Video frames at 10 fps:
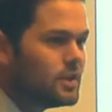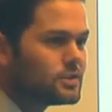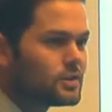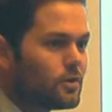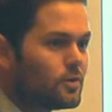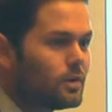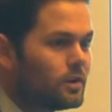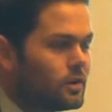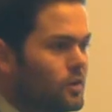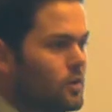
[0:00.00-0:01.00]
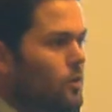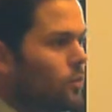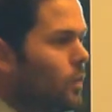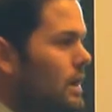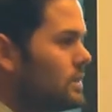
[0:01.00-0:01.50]
So,
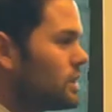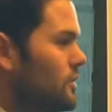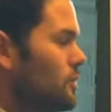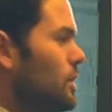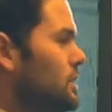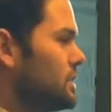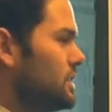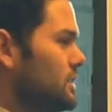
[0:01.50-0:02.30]
why the Trevor Project